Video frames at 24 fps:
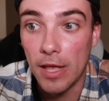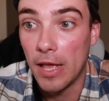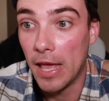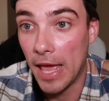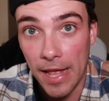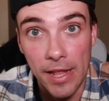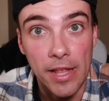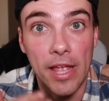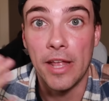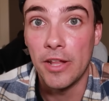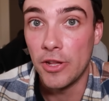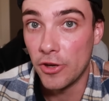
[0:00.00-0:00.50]

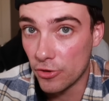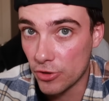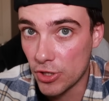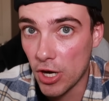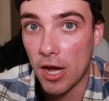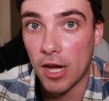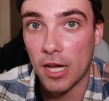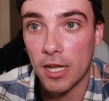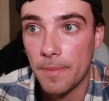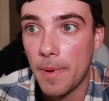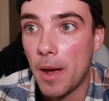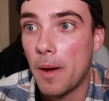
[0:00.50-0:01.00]
and you're
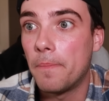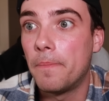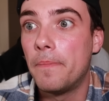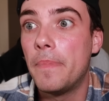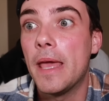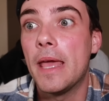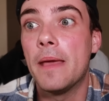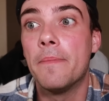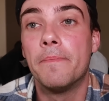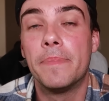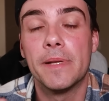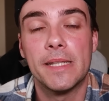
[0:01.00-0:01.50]
talking about
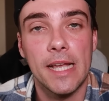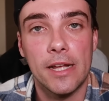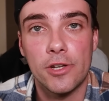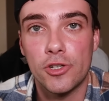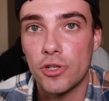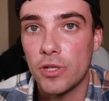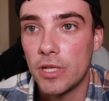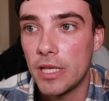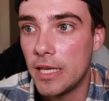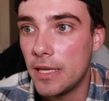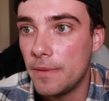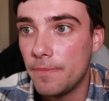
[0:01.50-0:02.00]
him
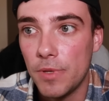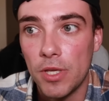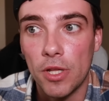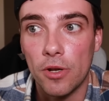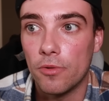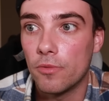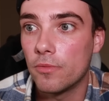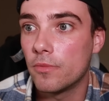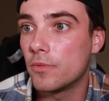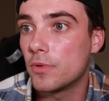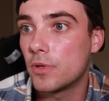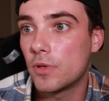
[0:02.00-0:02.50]
potentially, you
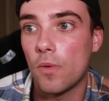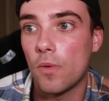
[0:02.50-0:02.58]
know,